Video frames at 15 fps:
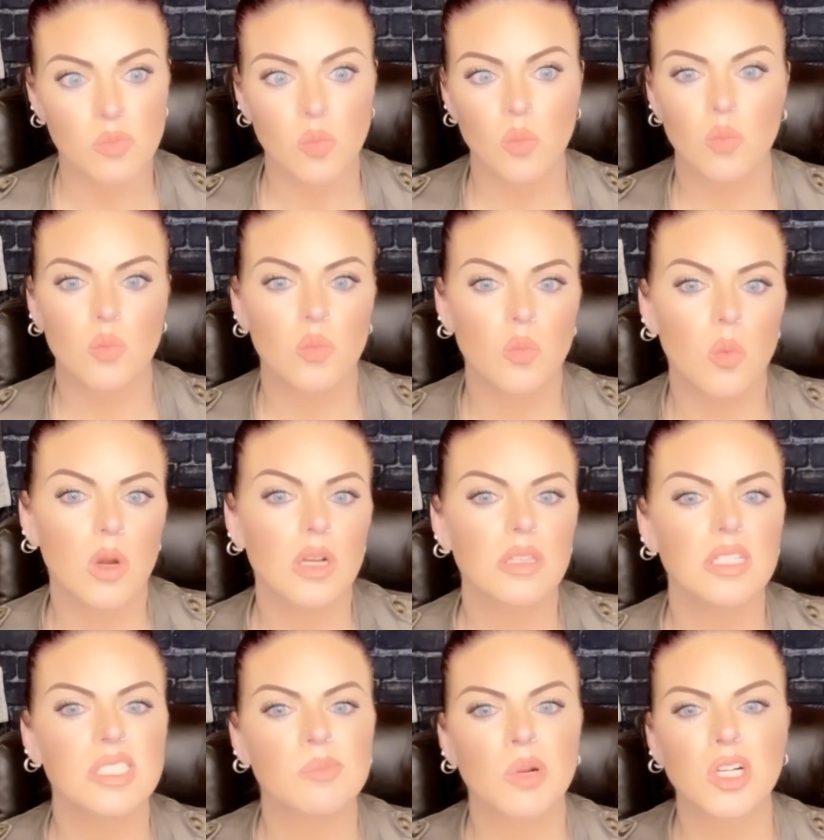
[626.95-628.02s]
What are
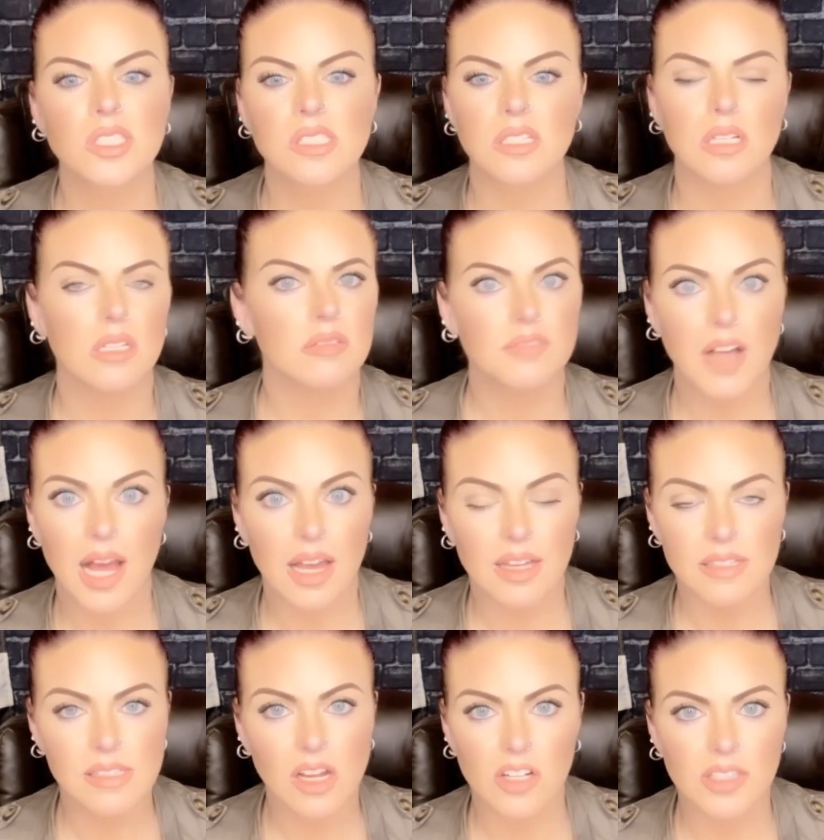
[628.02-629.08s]
these personal
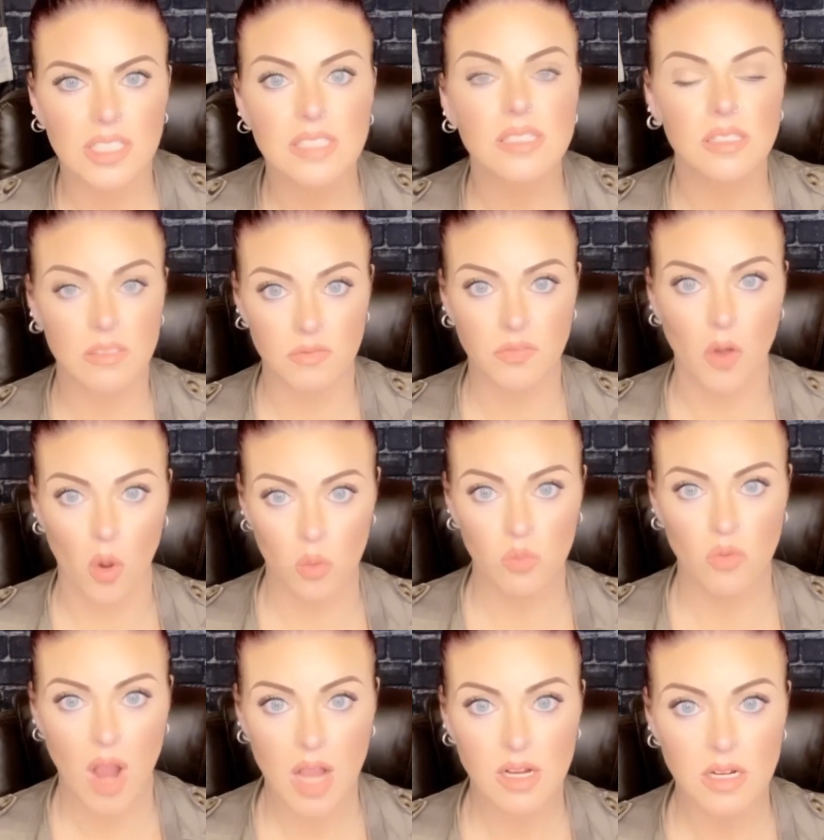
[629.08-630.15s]
effects? Are these the phone
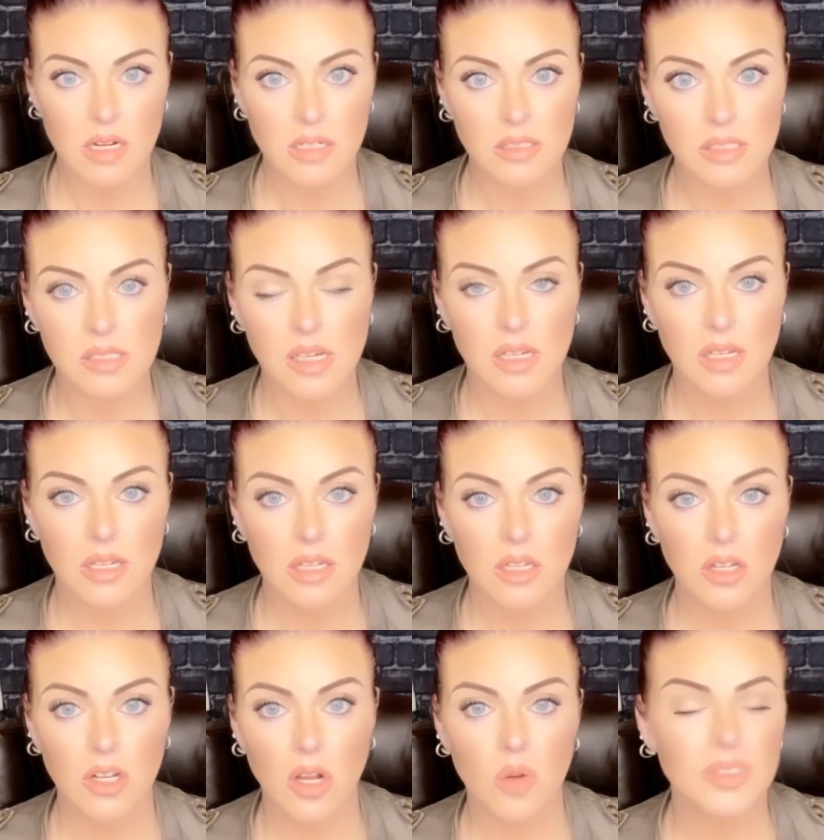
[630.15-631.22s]
records,
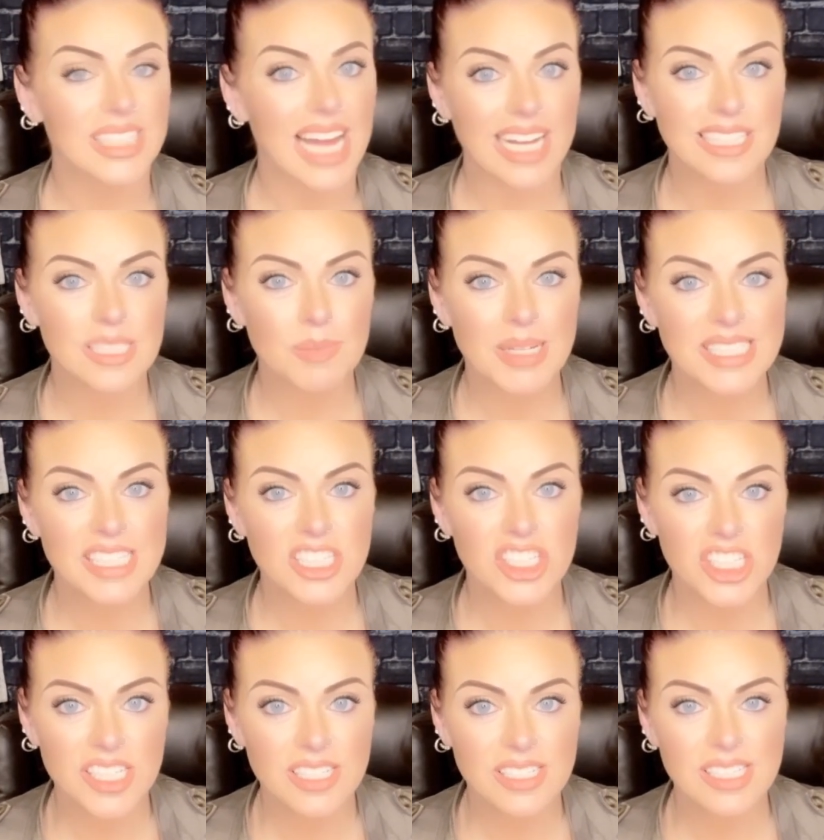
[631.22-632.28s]
you know, text
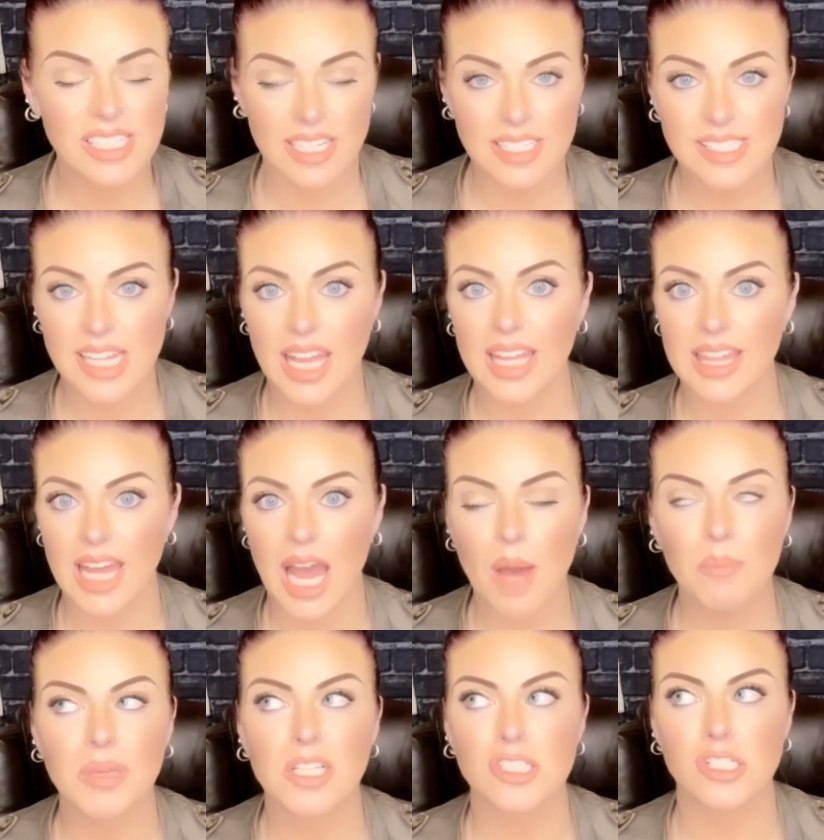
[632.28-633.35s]
messages, things like that?
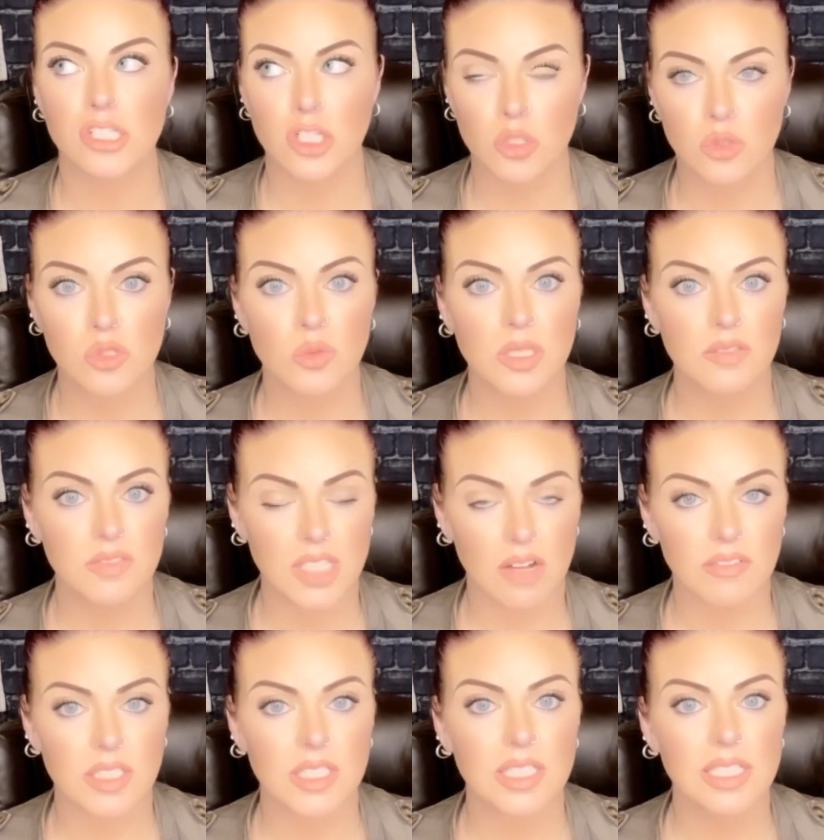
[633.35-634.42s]
Because those would have
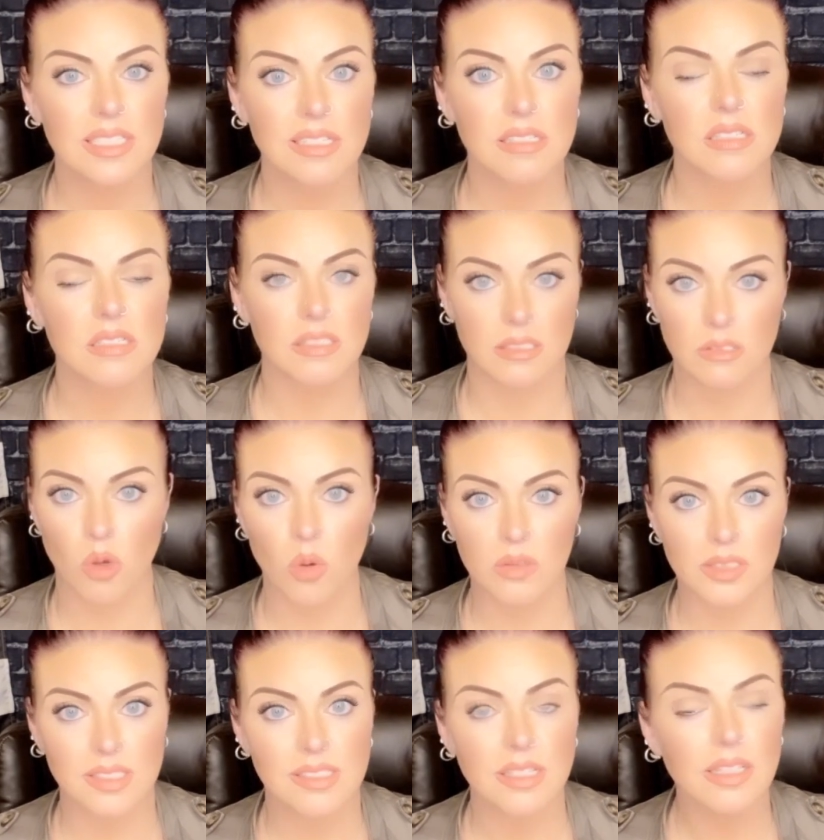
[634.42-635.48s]
definitely told
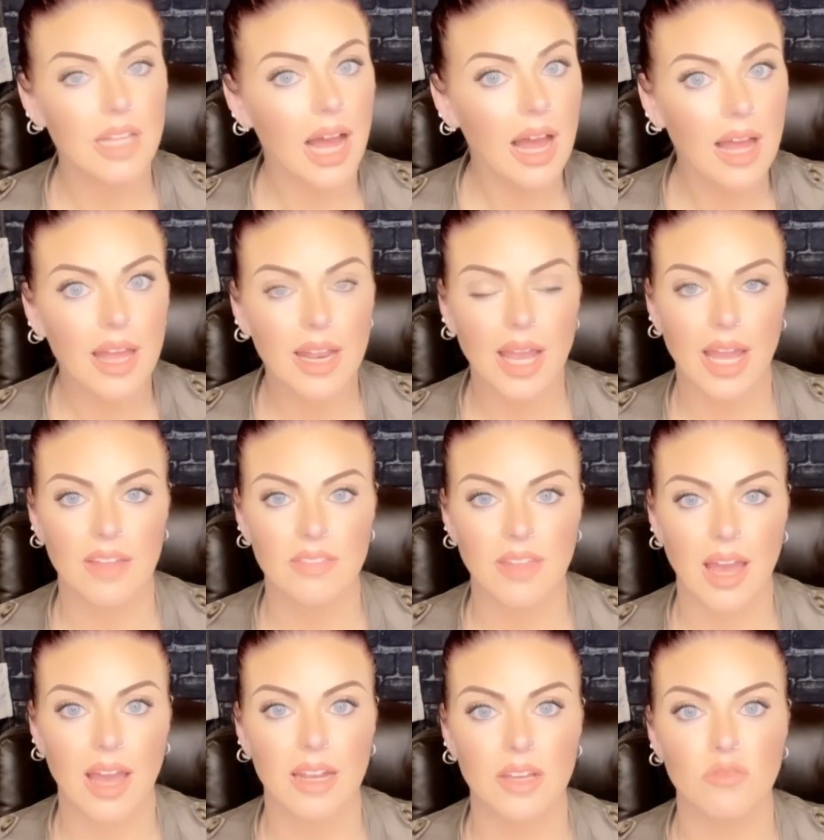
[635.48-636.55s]
us a lot had
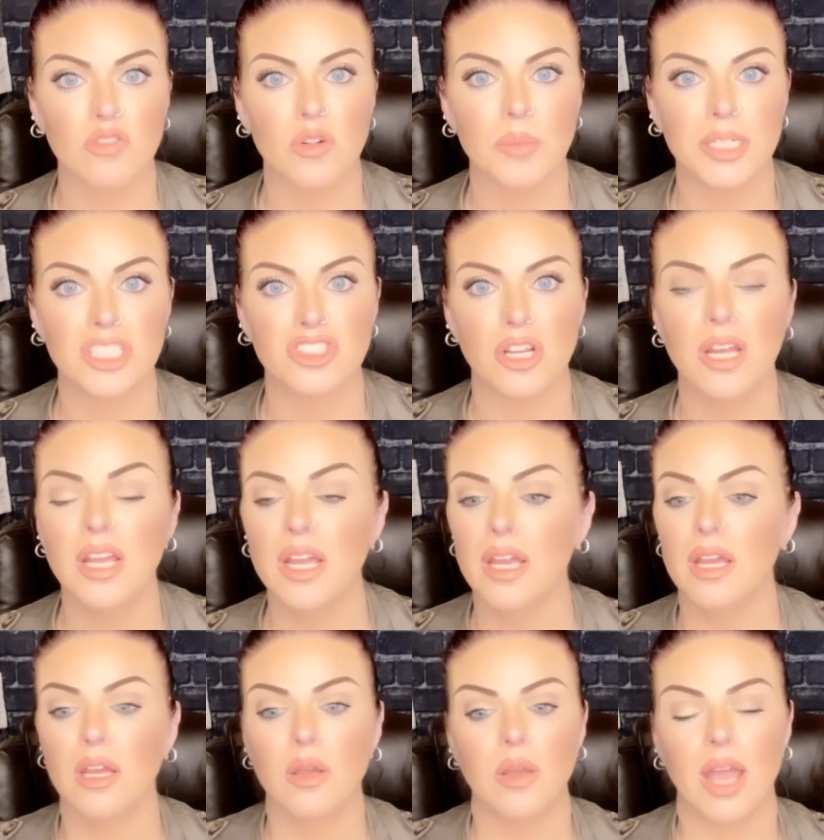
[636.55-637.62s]
that information.
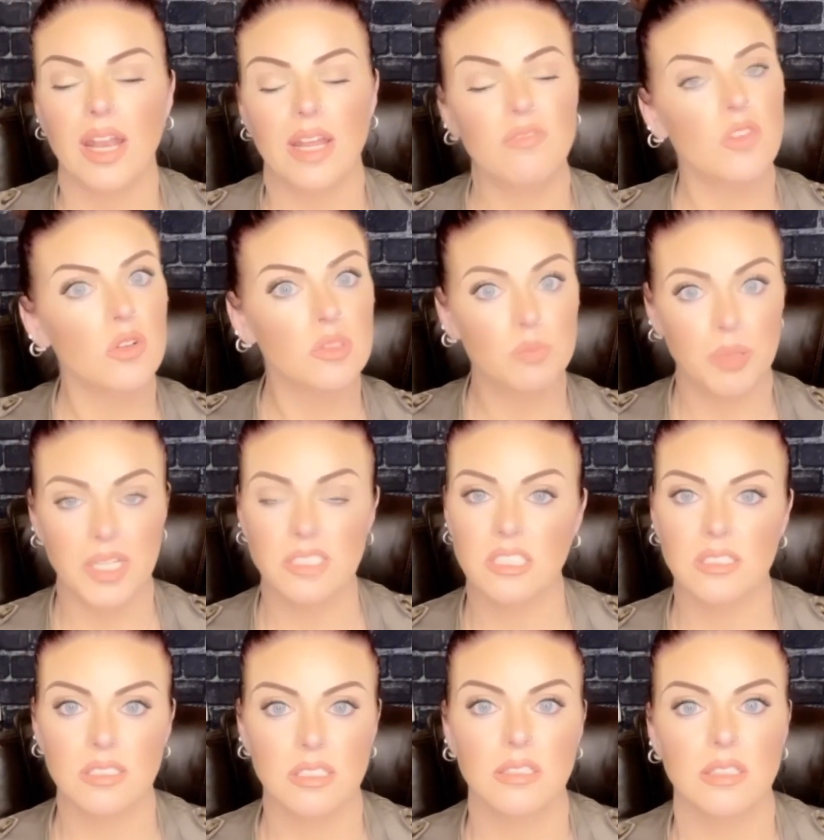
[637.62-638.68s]
And if those pictures are